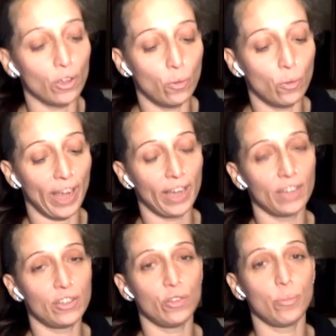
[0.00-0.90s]
a good
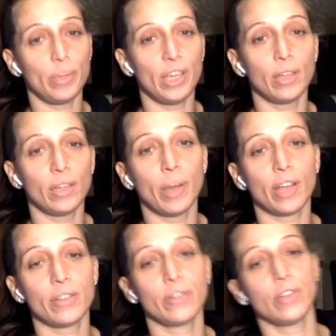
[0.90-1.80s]
way to beat
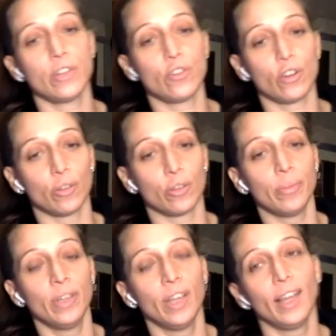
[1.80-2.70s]
imposter
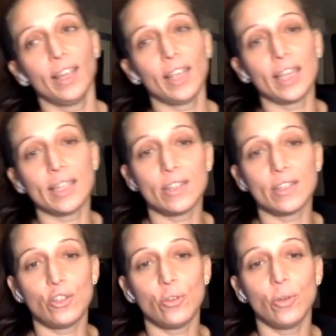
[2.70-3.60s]
syndrome
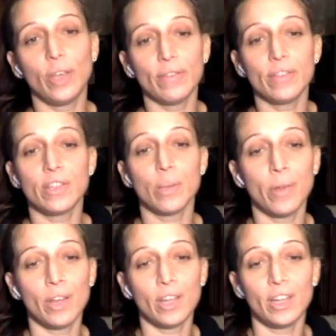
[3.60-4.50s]
is to give
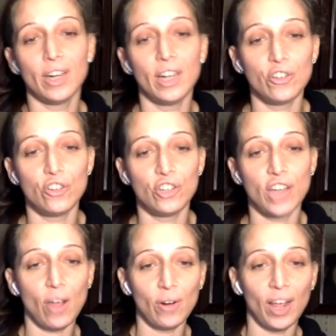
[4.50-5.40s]
someone a
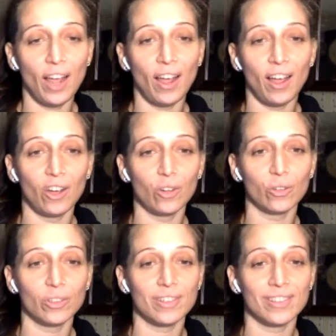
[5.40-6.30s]
shout
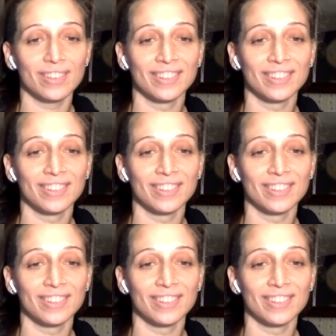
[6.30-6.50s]
out.